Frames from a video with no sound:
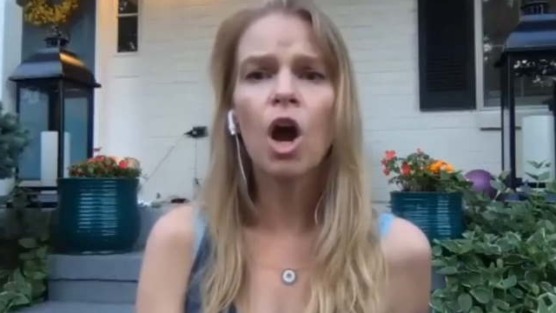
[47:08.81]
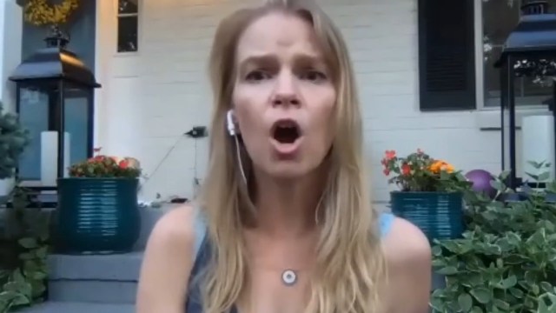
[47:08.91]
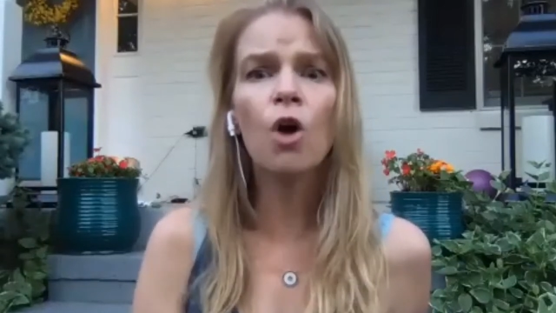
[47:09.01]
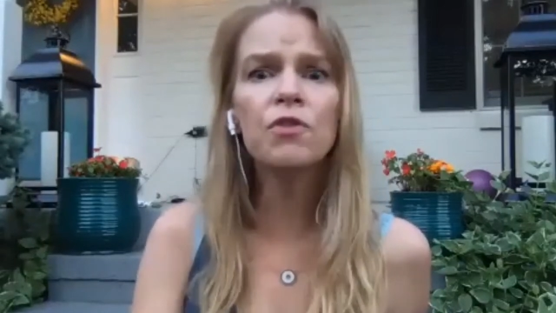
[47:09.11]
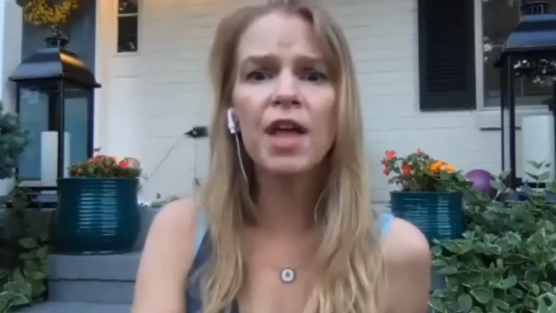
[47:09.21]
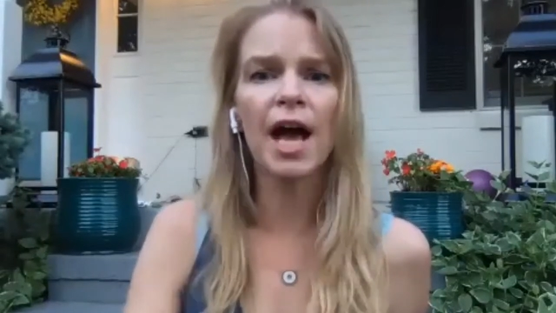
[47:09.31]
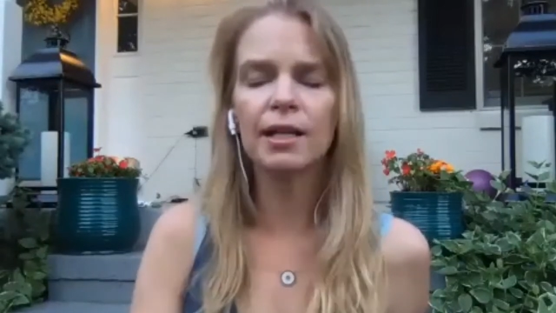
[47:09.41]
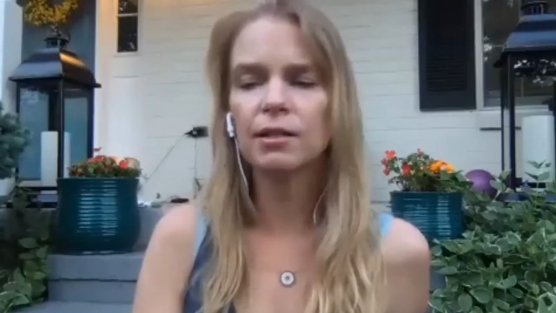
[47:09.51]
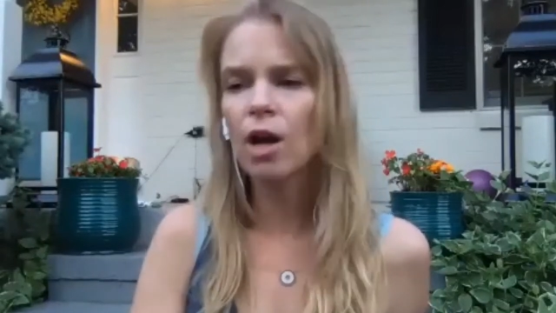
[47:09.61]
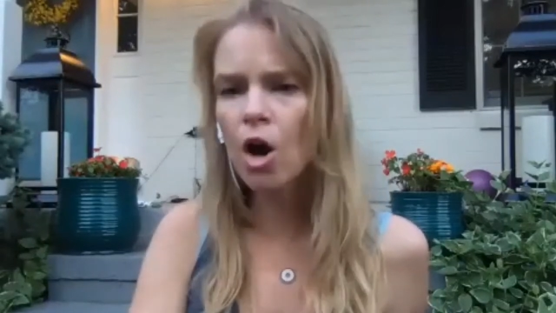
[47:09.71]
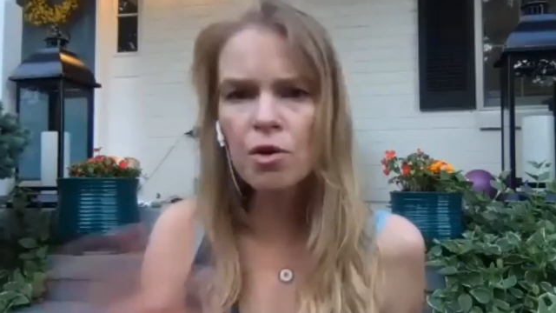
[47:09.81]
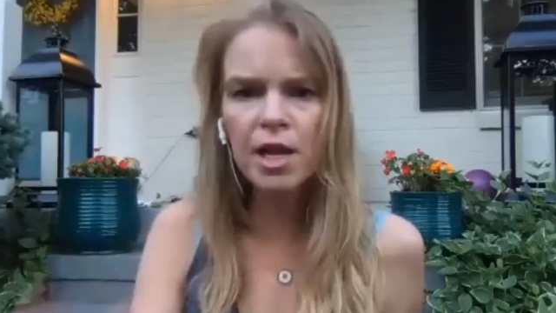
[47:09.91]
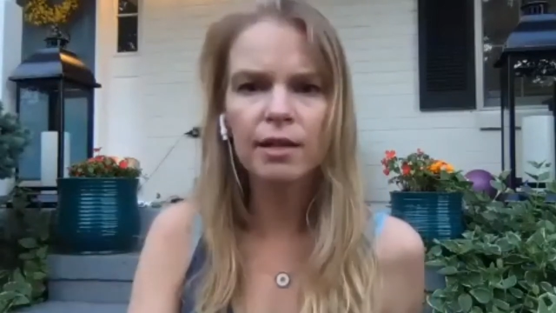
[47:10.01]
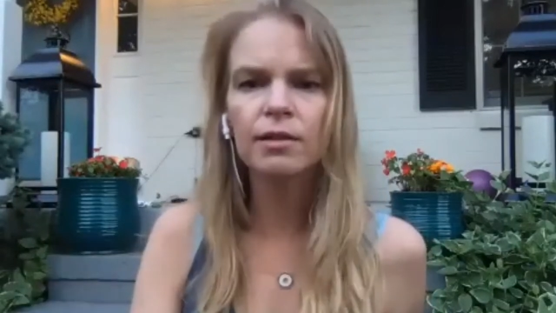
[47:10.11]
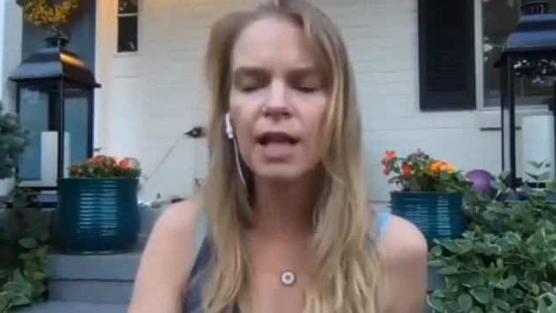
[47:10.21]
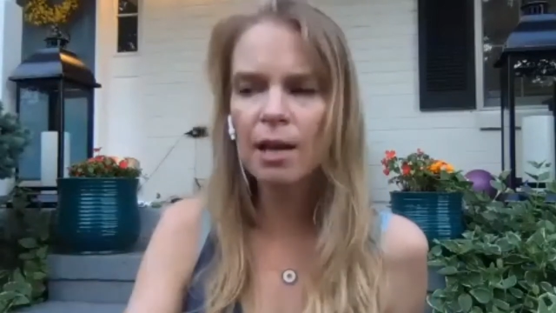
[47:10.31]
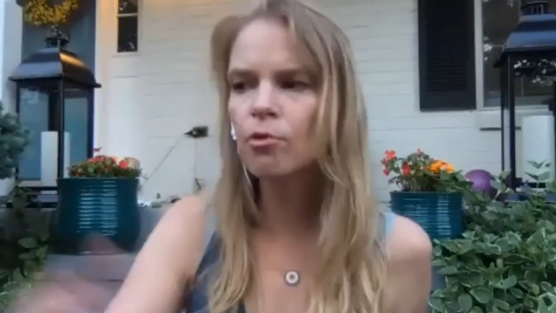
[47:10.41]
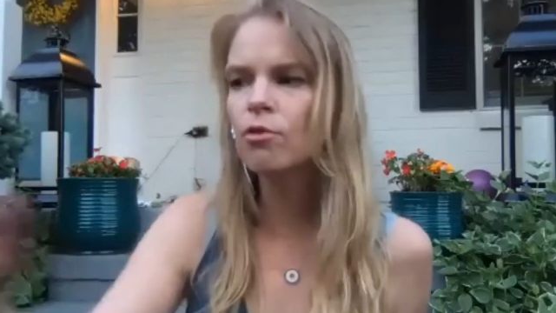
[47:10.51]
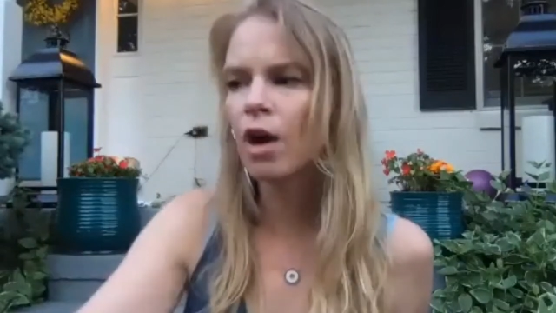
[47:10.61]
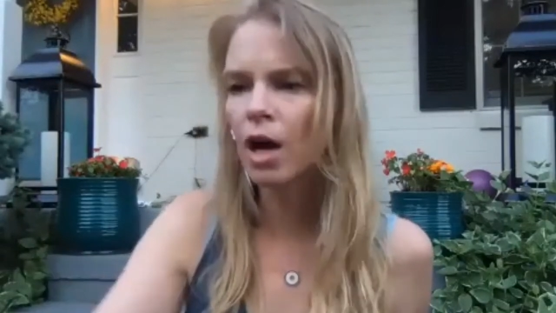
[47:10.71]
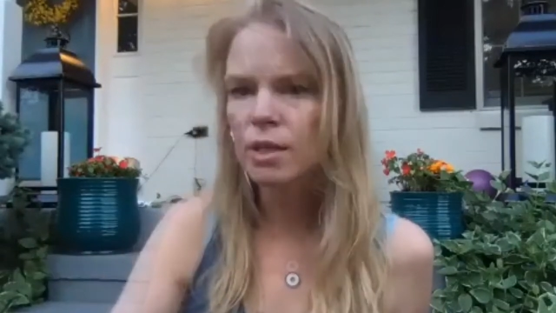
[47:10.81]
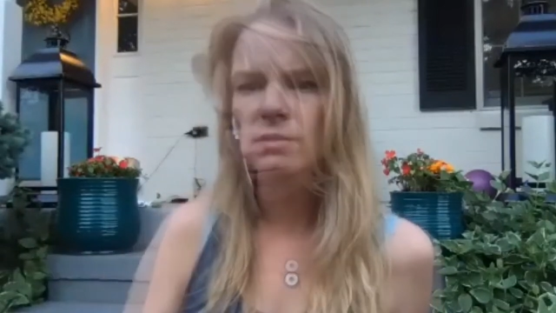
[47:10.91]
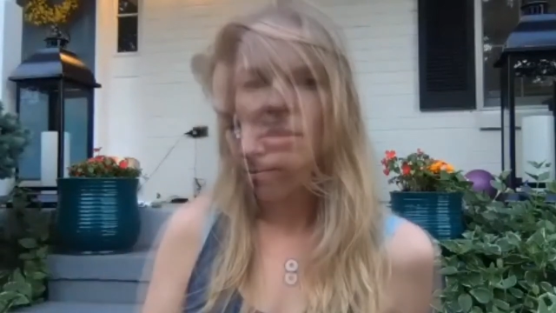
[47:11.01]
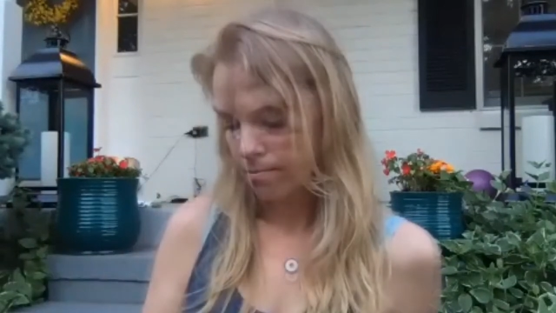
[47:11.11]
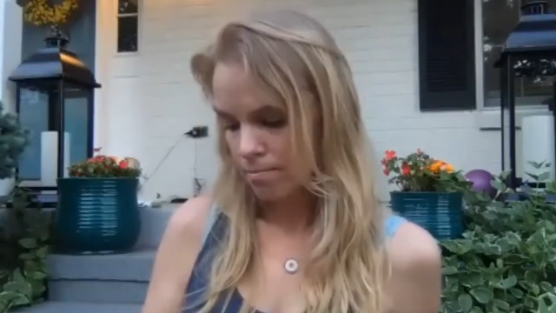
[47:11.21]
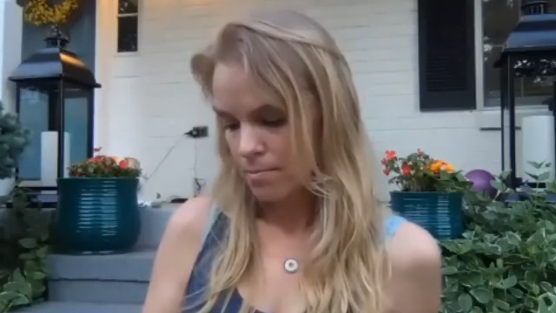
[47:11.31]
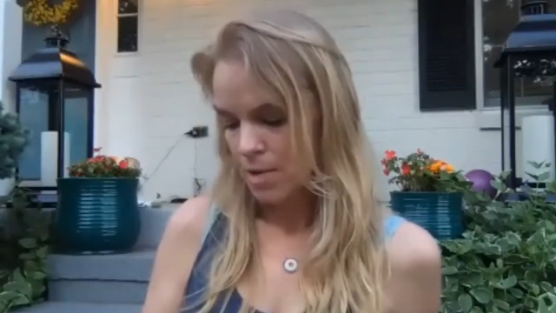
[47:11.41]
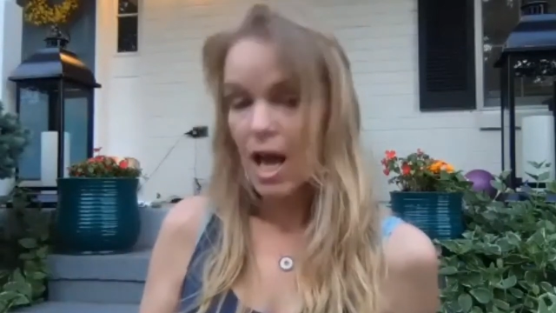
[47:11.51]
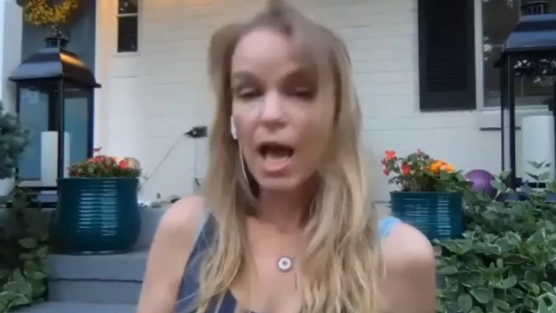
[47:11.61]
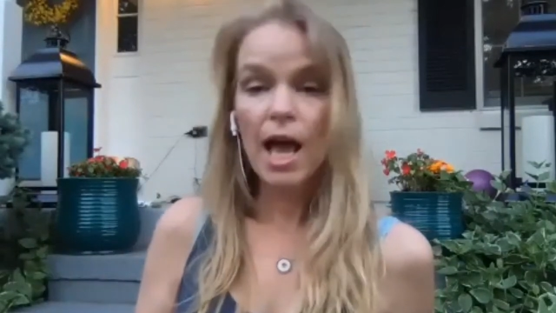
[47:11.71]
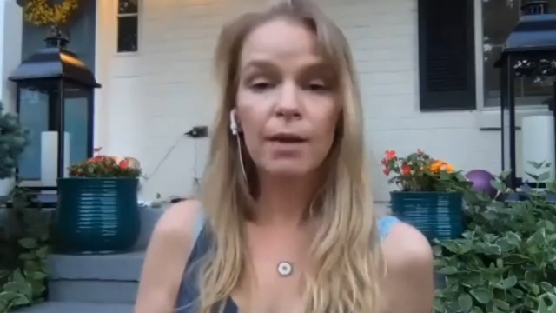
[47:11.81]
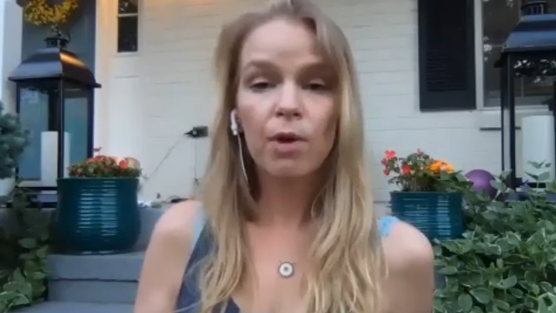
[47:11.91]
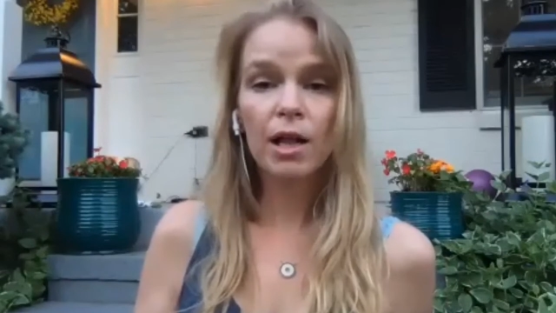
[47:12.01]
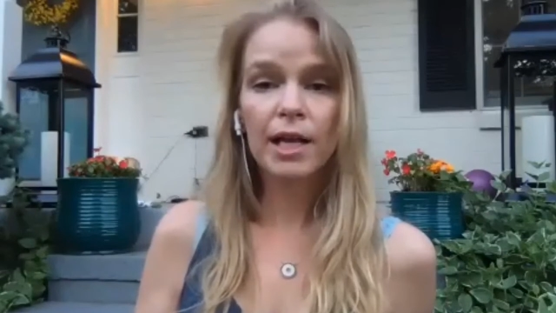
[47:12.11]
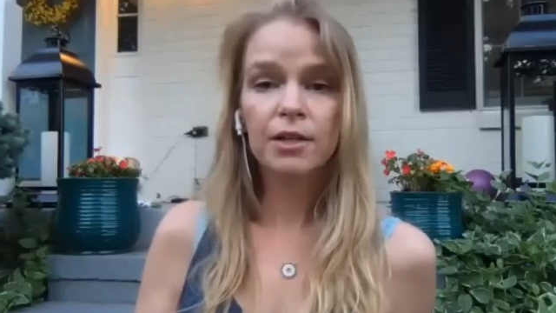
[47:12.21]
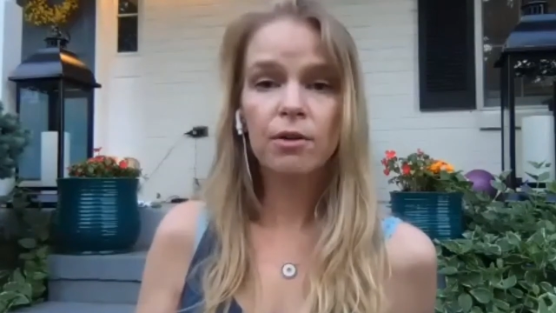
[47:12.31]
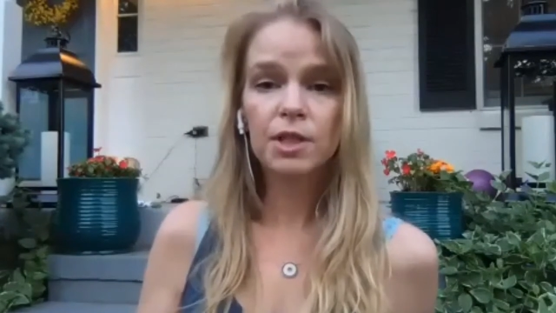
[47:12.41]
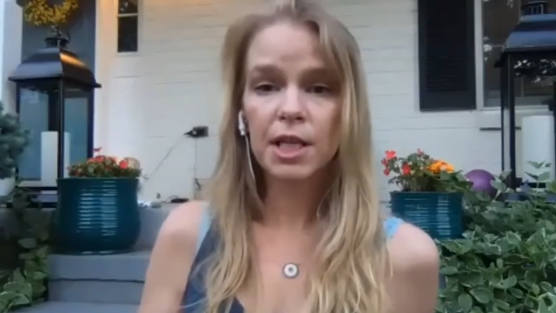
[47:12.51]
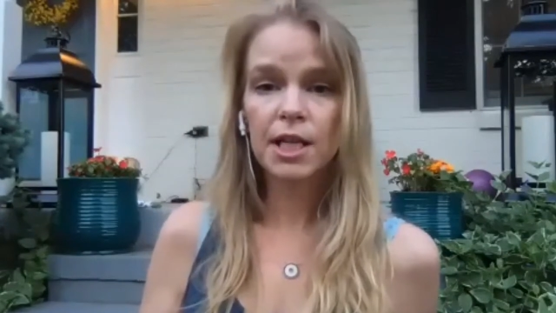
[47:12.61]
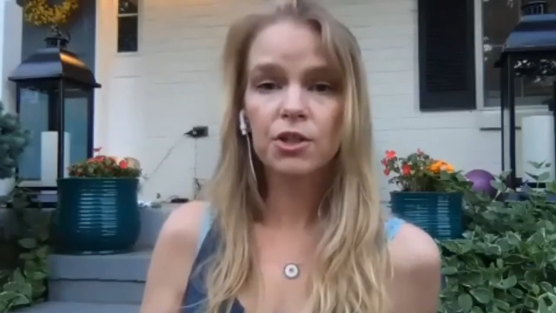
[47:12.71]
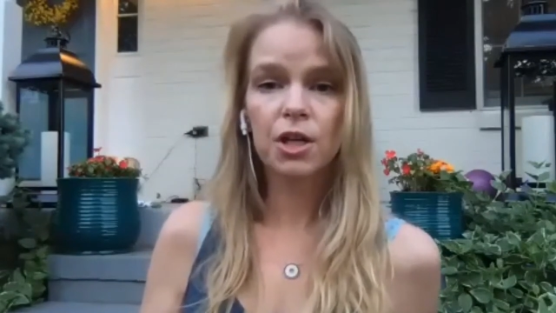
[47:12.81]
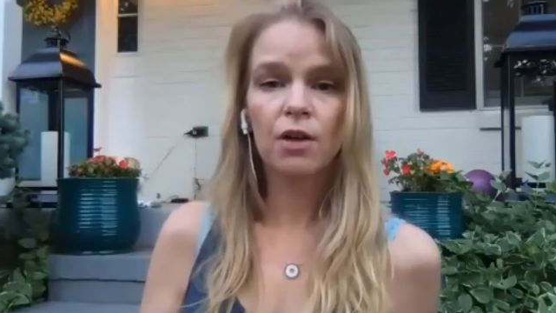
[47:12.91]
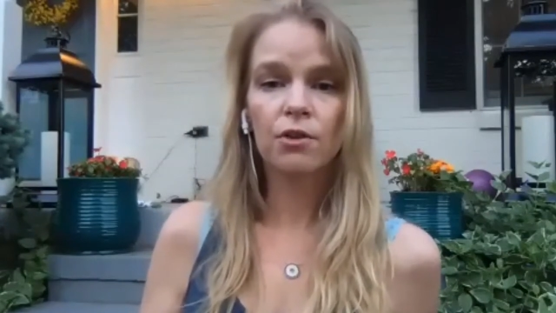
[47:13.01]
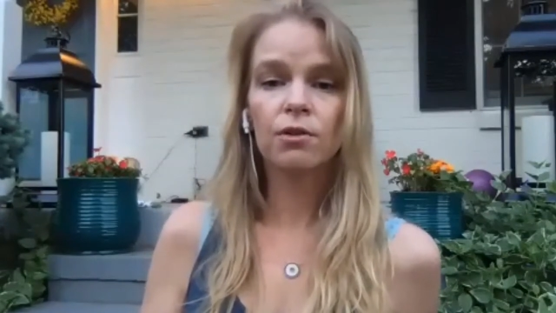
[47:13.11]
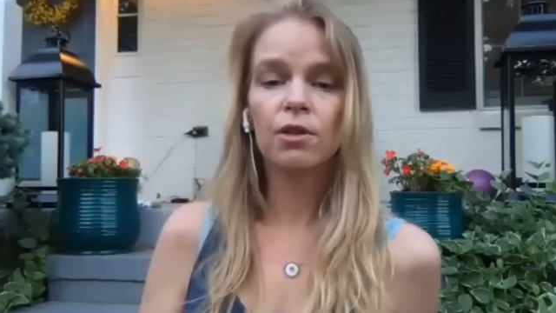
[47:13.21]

Hone that, own it, then move on. And while I don't teach other